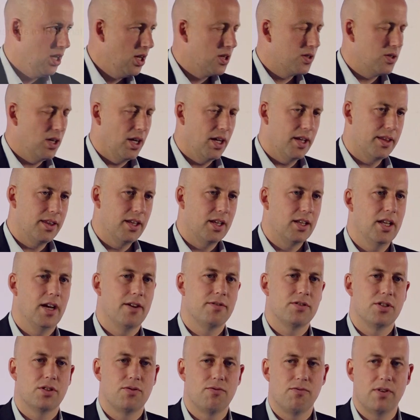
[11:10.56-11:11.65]
So I think that
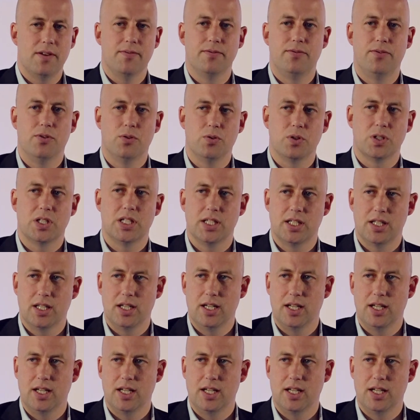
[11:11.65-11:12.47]
just reinforces the